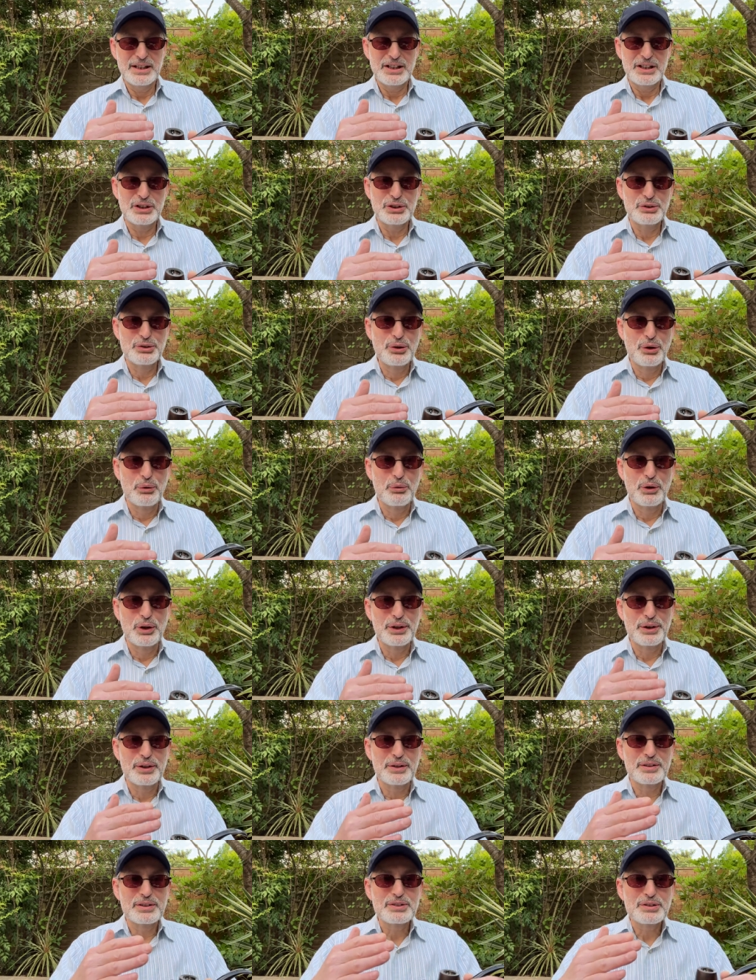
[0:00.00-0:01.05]
You don't want
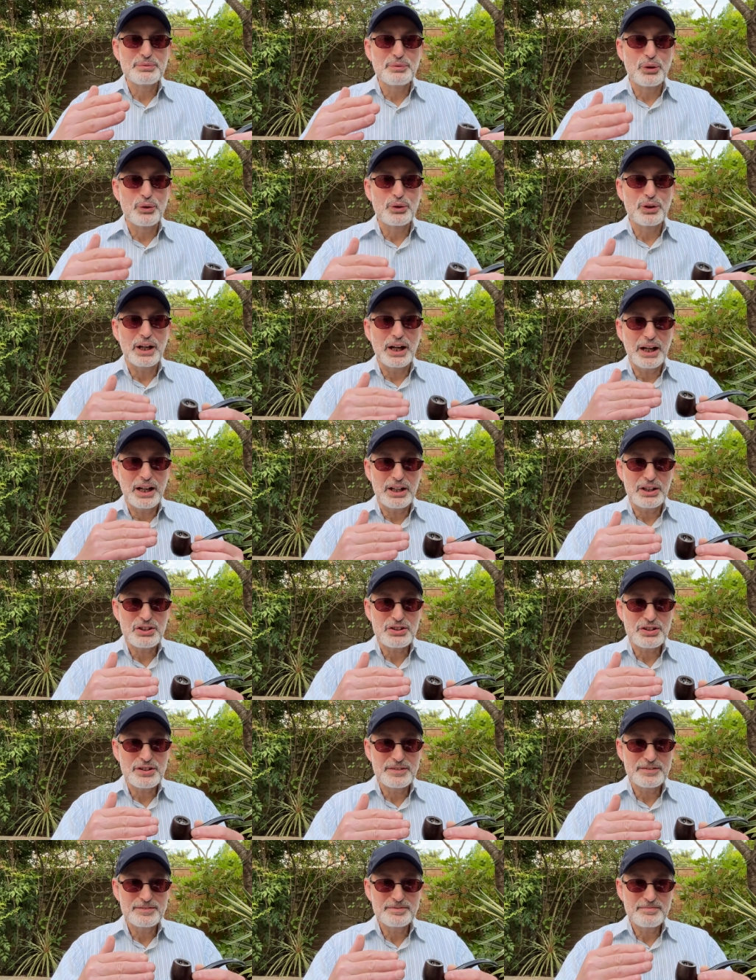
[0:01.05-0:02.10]
to smoke ash,